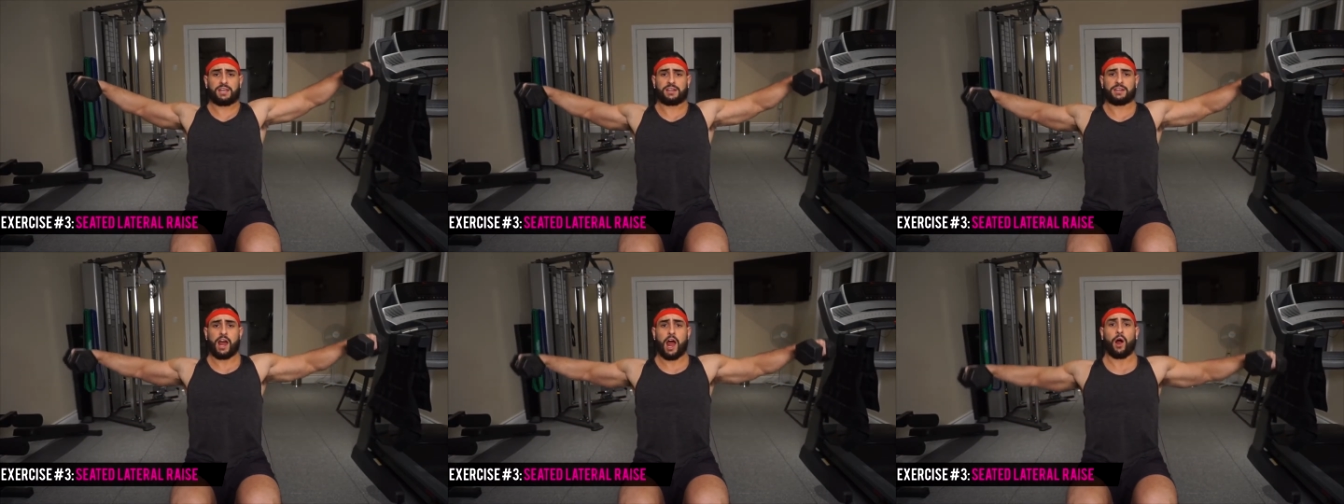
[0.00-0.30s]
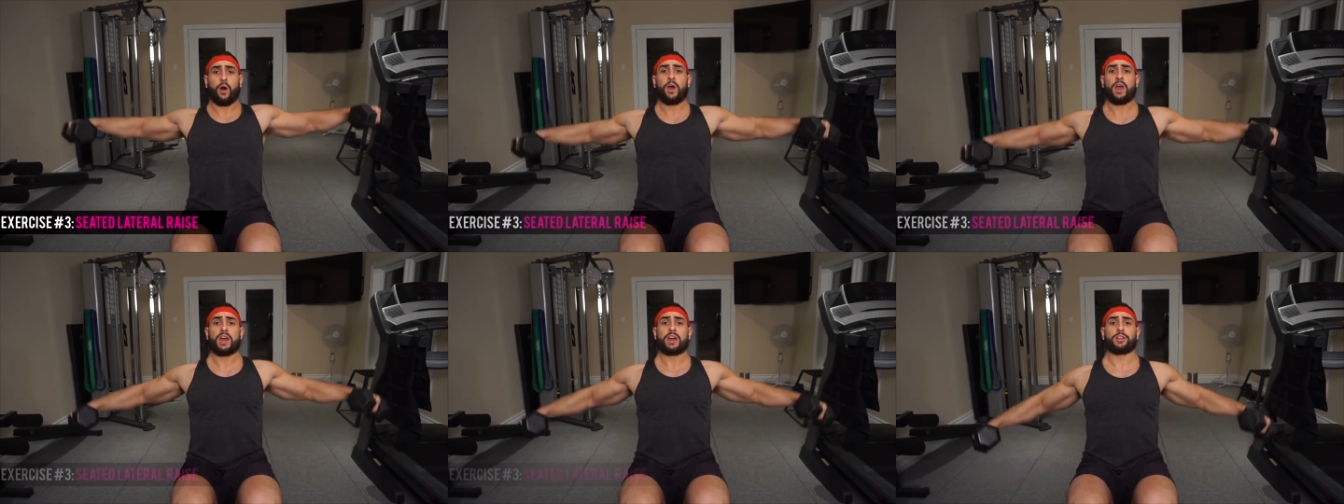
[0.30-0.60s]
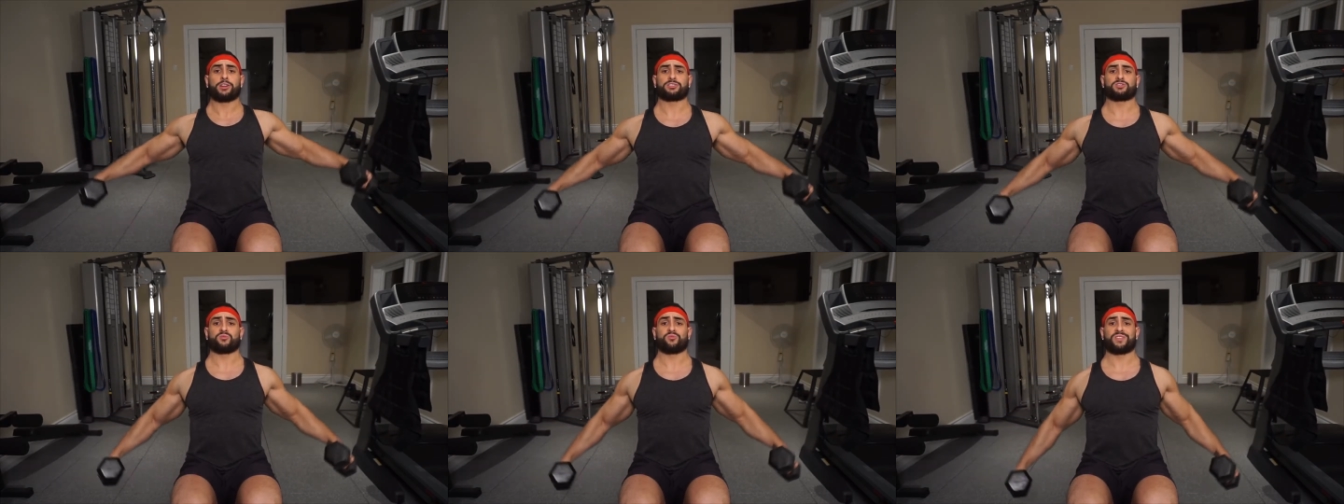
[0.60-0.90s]
Now,
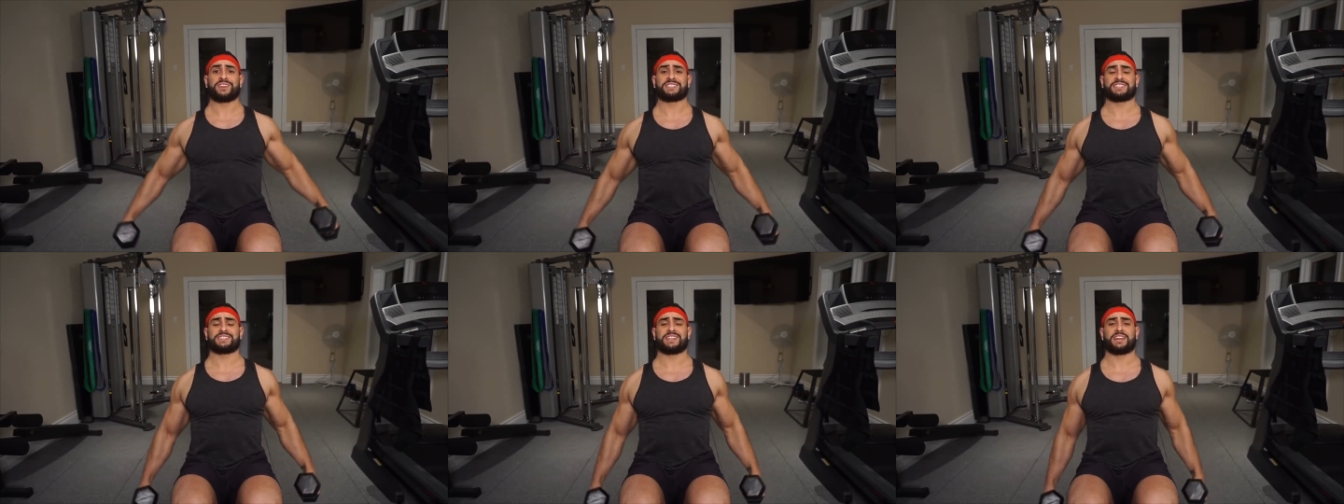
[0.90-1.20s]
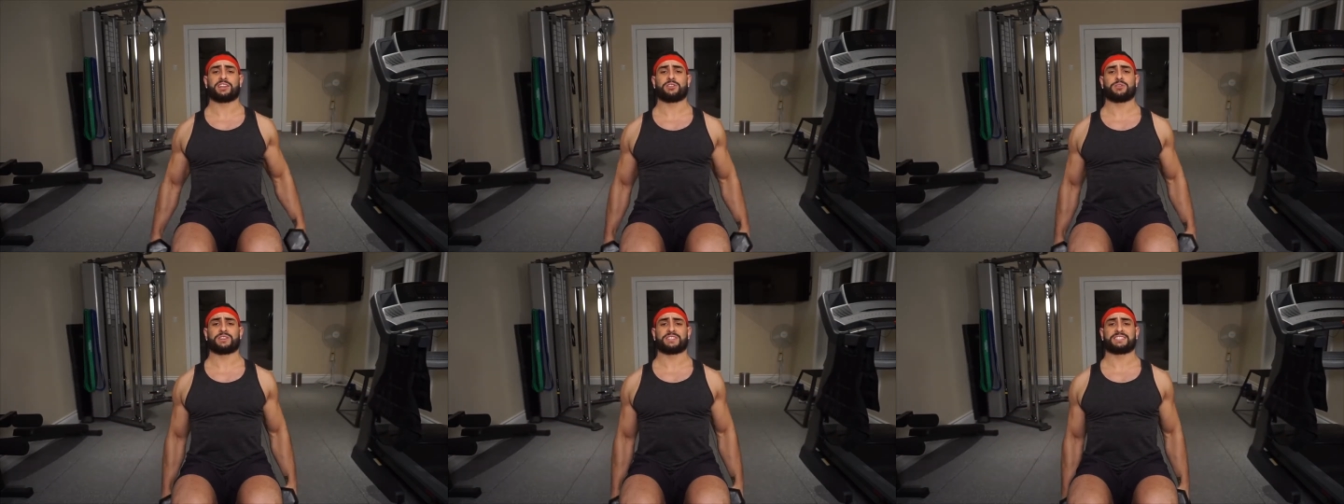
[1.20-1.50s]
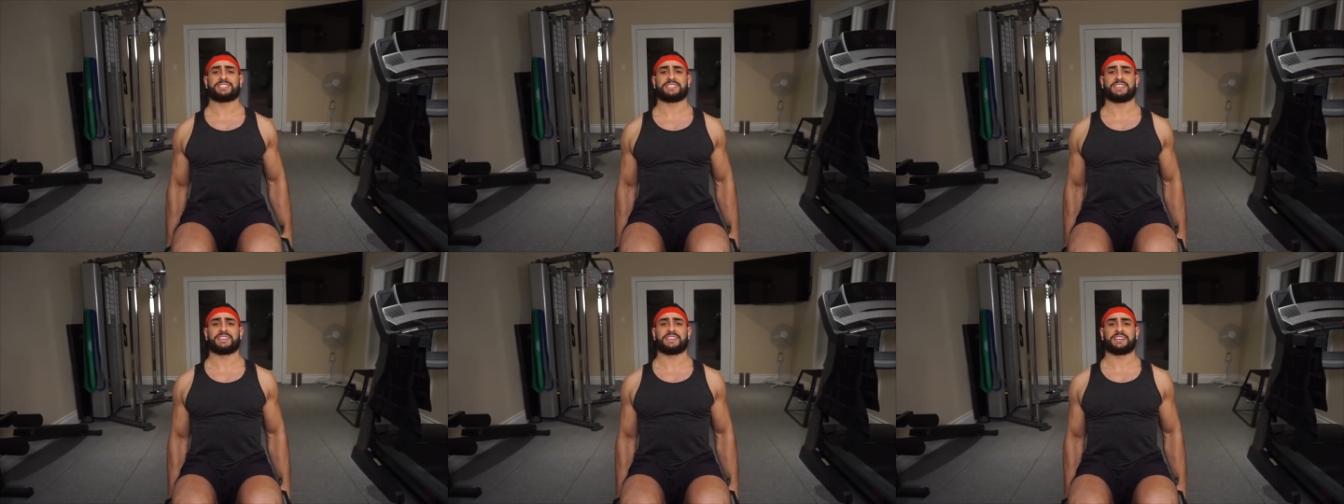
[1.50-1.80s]
there's a reason I do it
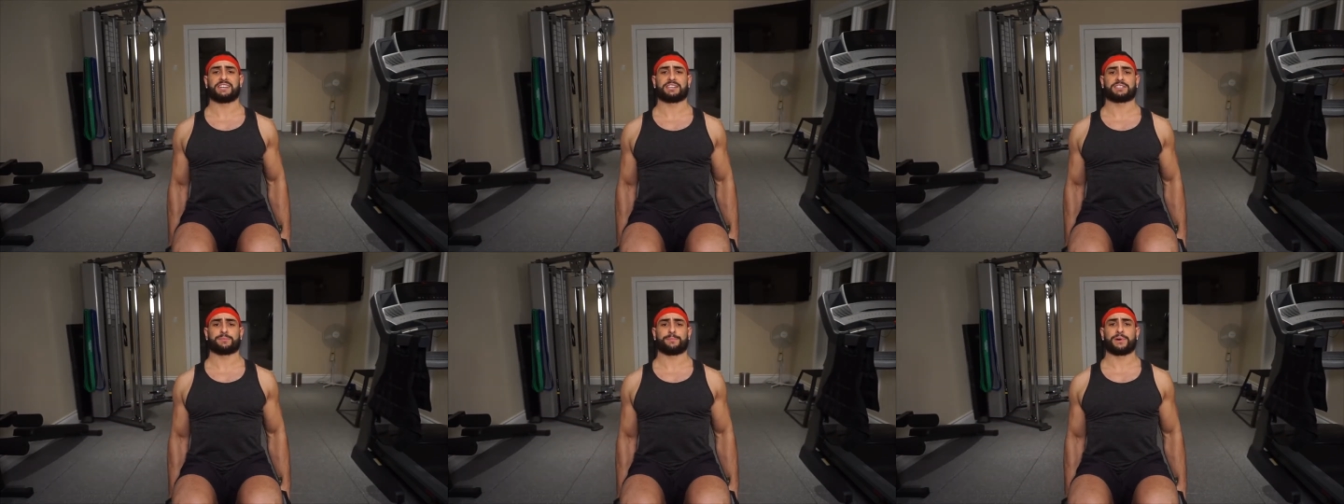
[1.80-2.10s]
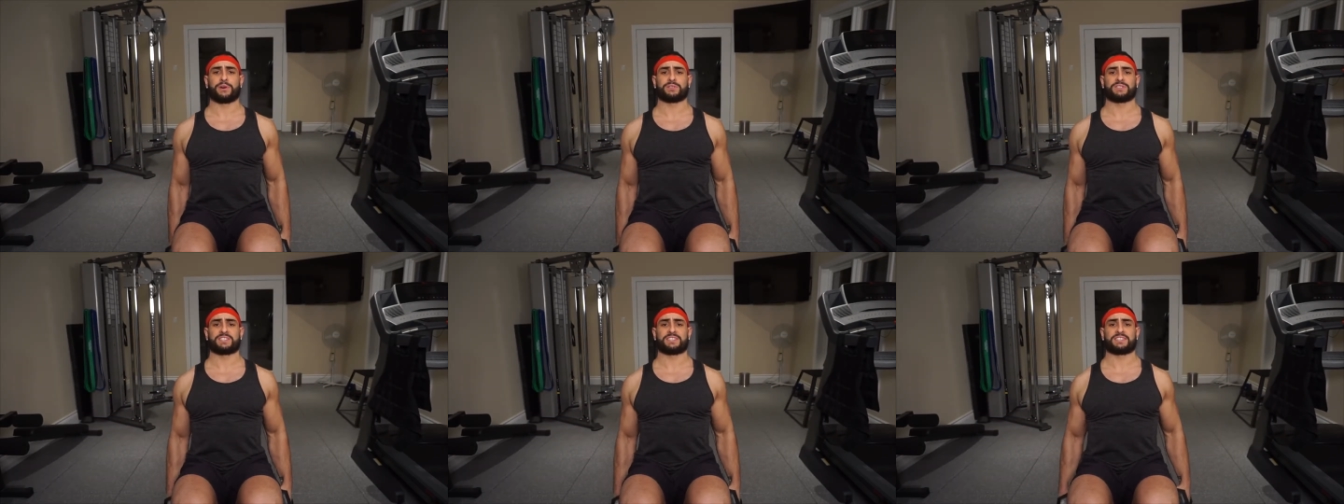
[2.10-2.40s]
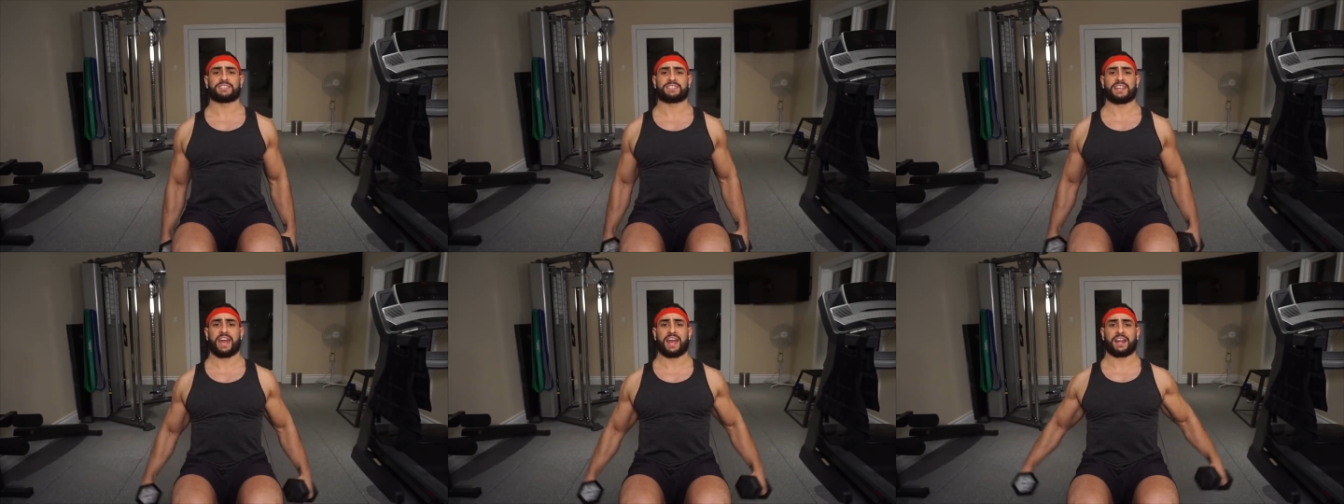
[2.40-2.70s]
seated as opposed to
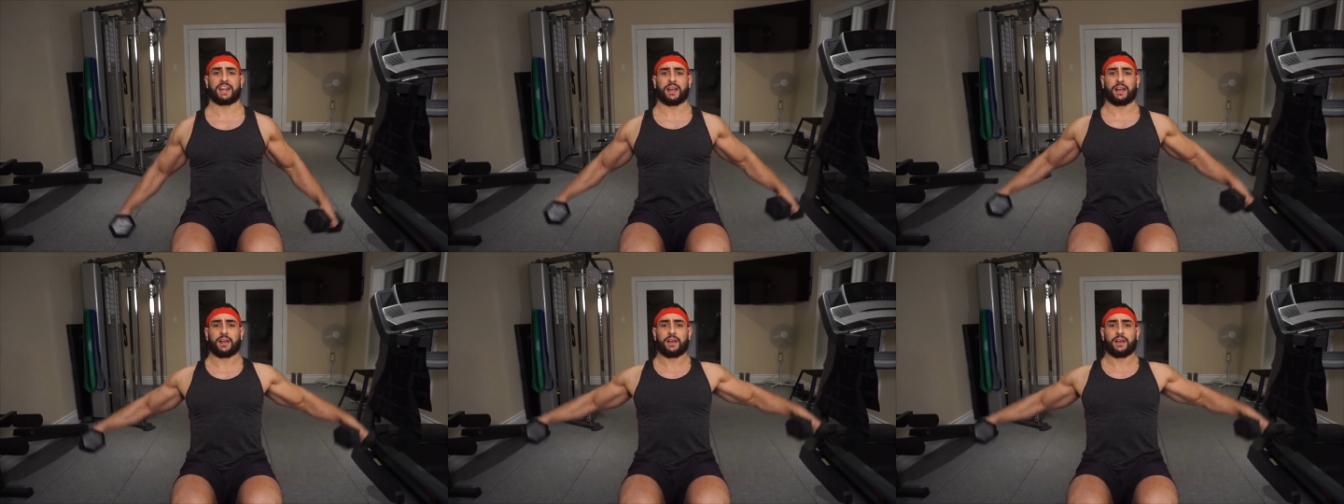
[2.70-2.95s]
standing.